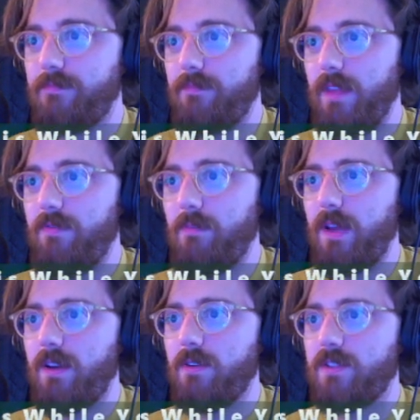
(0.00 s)
if I'm going
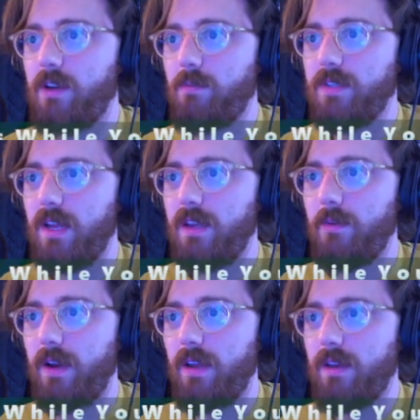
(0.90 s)
to go sculpt it
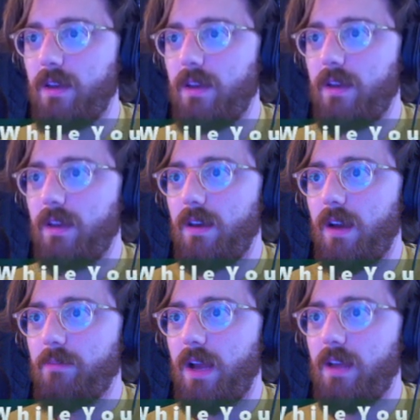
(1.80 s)
anyway,
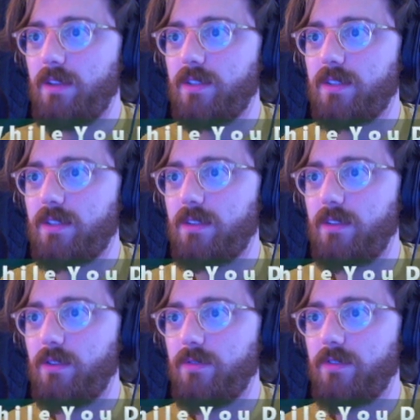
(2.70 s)
I'm kind of just
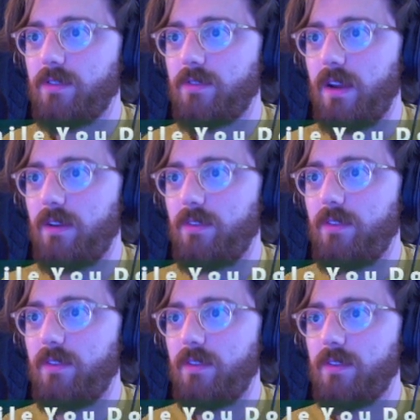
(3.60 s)
goofing
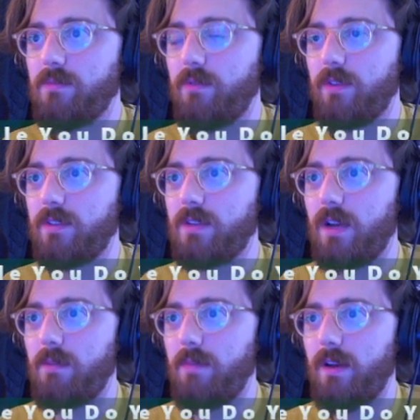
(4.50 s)
around at this point in
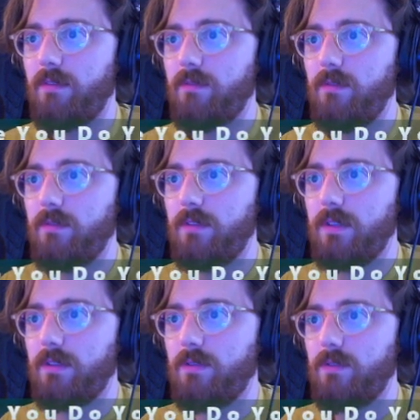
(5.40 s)
time.
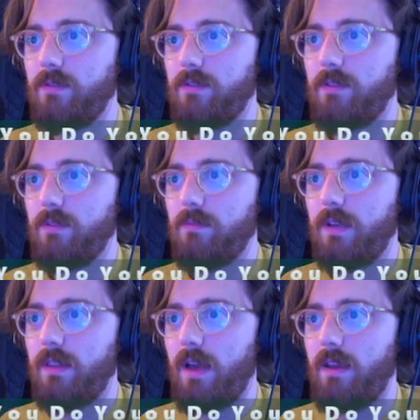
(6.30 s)
Don't
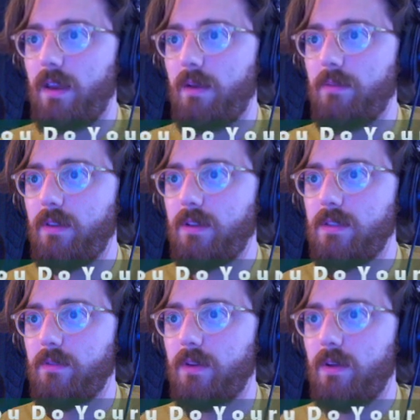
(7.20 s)
make that happen. That's
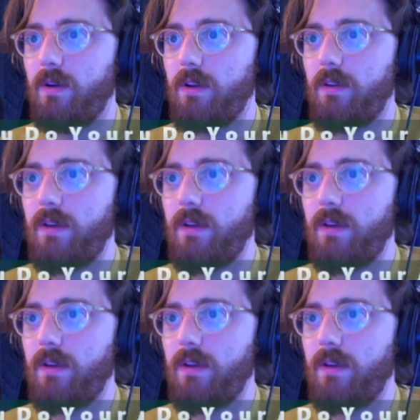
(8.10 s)
not what I wanted.